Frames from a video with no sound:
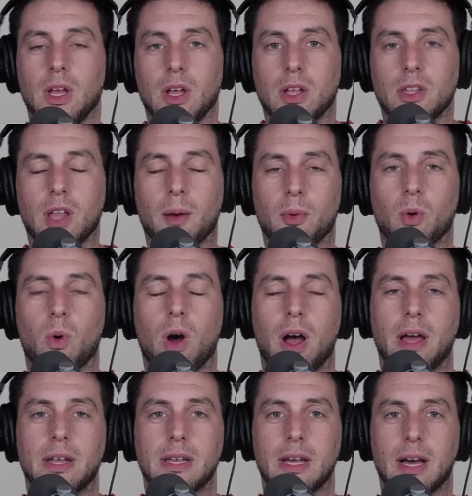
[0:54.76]
Number
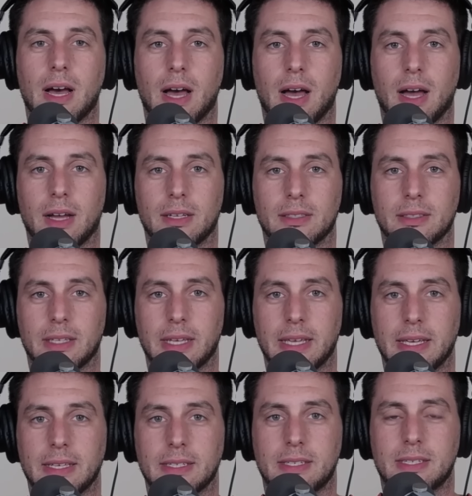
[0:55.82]
one uh,
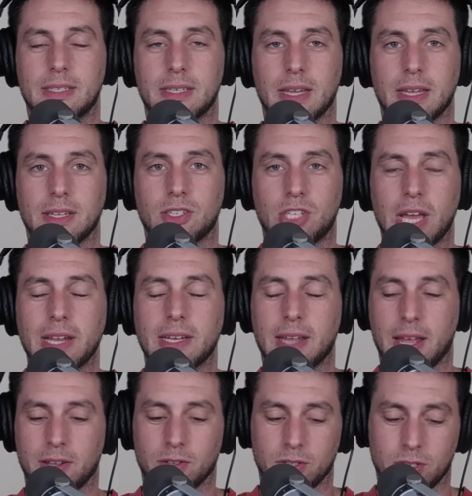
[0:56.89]
is is Jayden
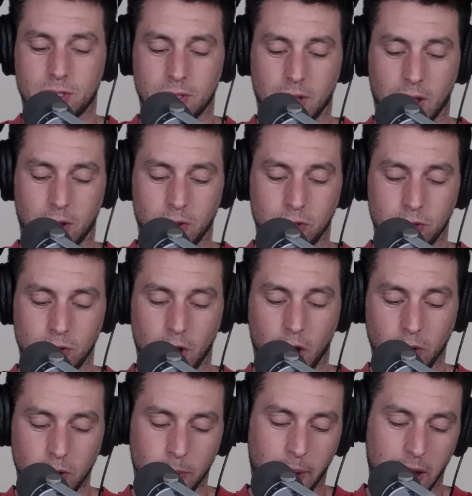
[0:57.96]
Daniels, uh, who you
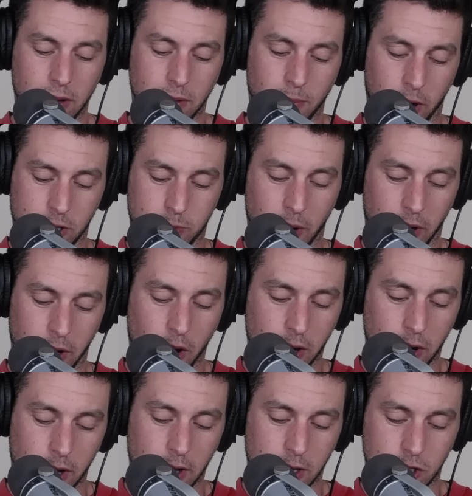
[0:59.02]
know about, Marcus
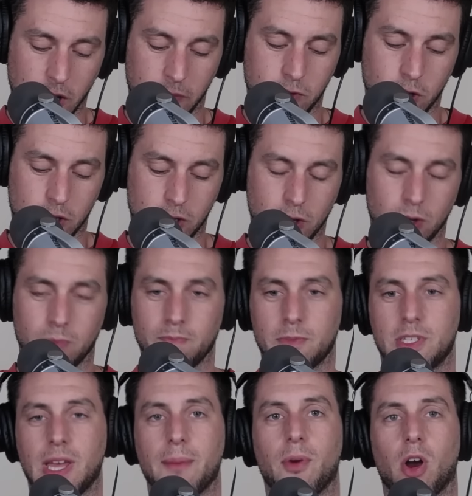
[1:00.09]
Mariota, Jeff Driskel,
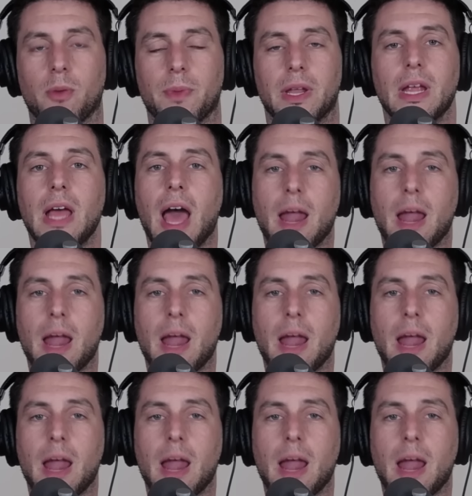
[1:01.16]
Sam Hartman,